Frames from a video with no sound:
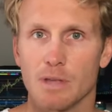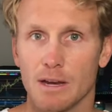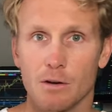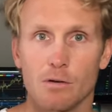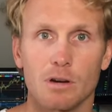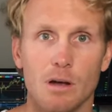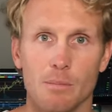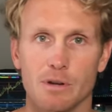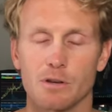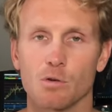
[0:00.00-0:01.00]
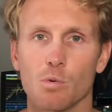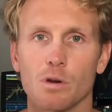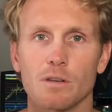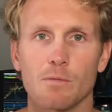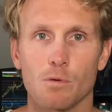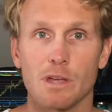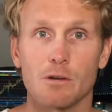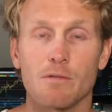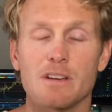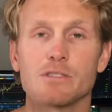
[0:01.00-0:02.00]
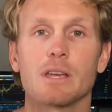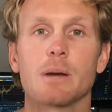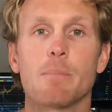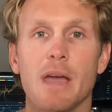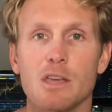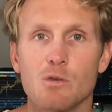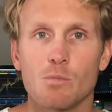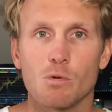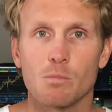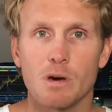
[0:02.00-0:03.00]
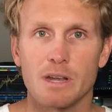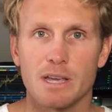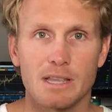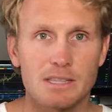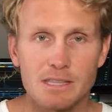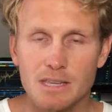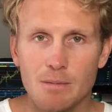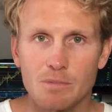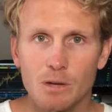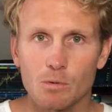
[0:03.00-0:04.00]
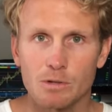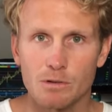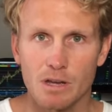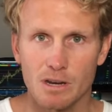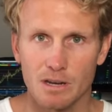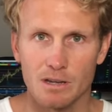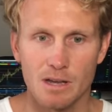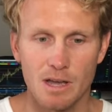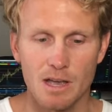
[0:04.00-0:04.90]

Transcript: that current company you're working for that are eventually gonna pay you more money. It's the same thing with trading.